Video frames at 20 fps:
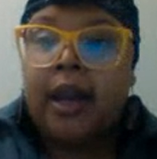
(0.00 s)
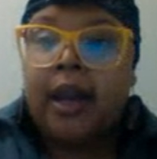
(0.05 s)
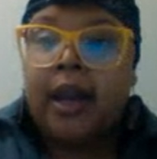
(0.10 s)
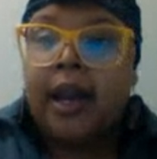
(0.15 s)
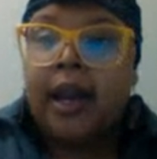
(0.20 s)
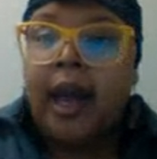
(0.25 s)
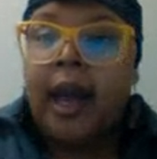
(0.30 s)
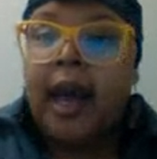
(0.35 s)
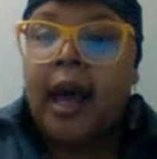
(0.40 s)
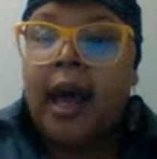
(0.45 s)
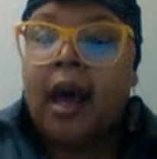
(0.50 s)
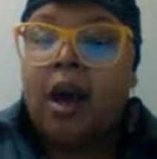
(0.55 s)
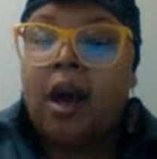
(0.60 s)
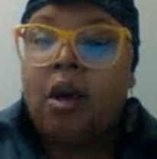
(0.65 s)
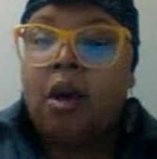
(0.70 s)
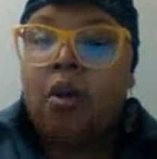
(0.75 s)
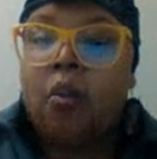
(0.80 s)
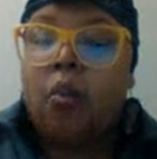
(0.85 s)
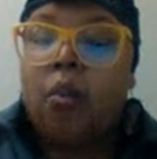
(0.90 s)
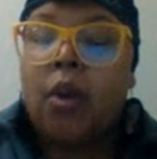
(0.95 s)
and
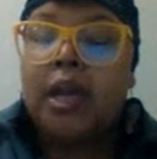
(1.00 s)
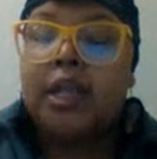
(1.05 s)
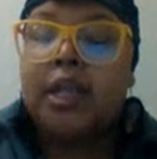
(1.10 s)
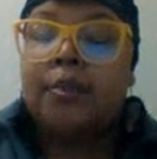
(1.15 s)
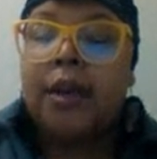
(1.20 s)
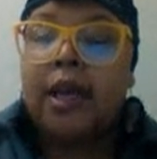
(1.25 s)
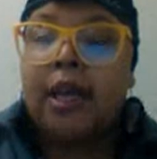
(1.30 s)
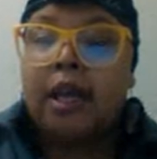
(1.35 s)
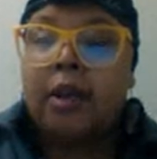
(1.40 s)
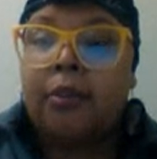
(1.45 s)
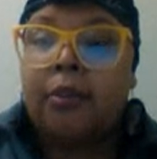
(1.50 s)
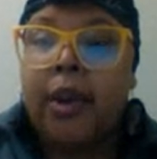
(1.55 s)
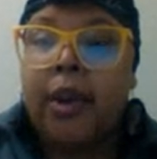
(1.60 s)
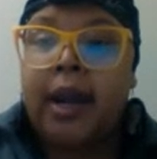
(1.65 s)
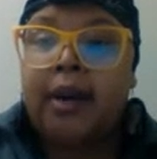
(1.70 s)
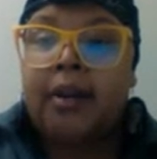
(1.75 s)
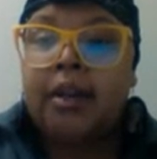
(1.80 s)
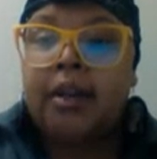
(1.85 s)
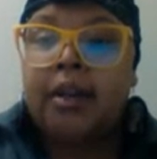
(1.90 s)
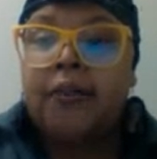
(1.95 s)
how what's being
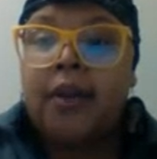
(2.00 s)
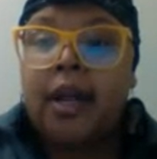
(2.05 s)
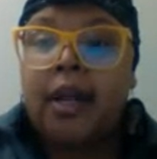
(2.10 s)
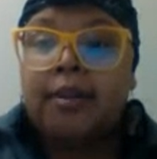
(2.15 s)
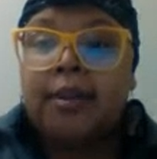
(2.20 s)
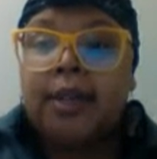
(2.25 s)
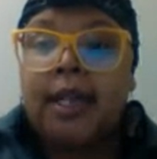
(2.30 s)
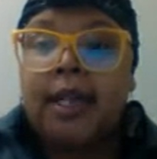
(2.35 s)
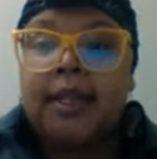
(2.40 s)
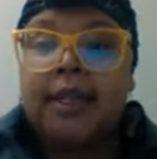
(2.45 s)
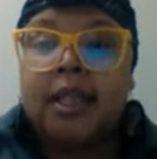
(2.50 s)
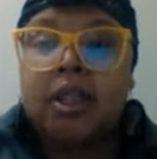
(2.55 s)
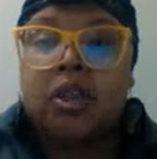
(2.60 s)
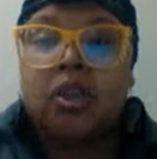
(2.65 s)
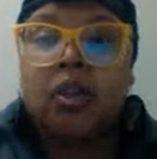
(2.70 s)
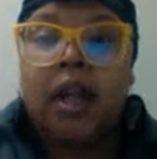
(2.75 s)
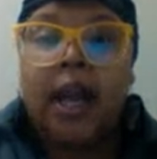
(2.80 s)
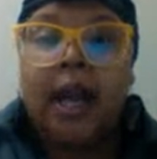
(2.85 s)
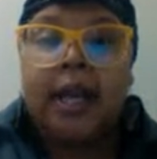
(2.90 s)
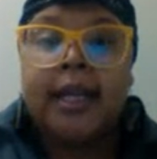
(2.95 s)
compared develops a
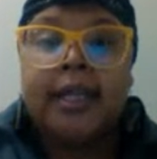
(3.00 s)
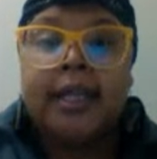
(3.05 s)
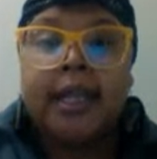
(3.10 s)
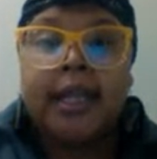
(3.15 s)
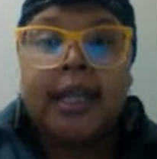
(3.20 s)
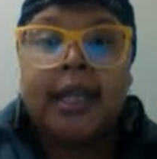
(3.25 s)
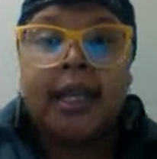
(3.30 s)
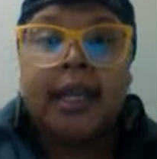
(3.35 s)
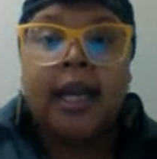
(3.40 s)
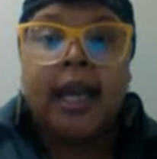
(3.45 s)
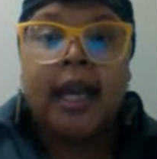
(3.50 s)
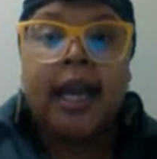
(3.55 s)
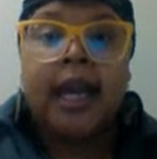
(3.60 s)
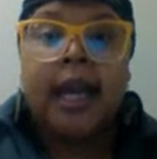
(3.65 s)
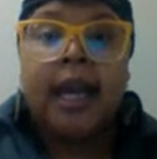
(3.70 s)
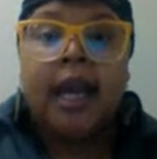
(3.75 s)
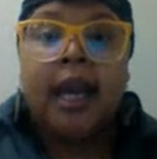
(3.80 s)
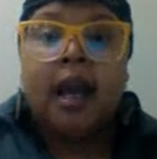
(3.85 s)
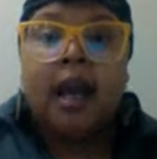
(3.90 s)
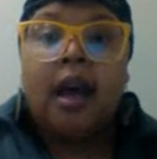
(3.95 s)
central idea
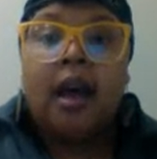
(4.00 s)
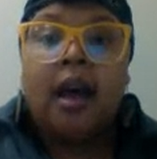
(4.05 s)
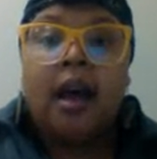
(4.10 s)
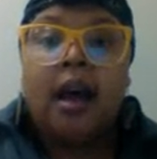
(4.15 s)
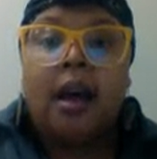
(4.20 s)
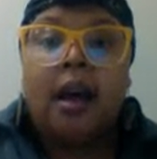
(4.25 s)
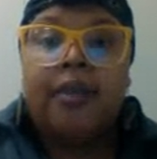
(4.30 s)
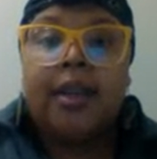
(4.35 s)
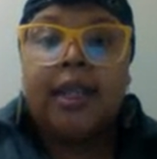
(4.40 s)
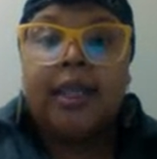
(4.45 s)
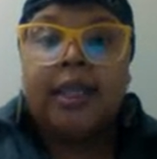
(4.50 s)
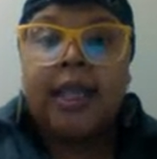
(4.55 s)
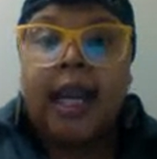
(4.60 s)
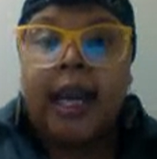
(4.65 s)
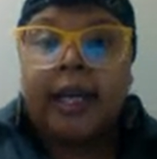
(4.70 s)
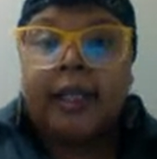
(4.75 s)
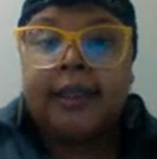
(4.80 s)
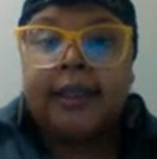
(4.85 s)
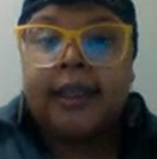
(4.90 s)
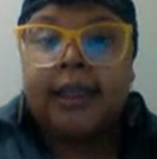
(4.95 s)
of the
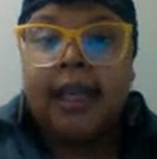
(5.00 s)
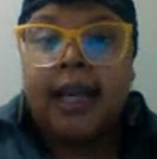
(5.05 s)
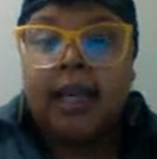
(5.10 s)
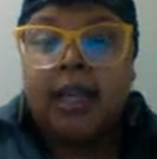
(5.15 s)
text.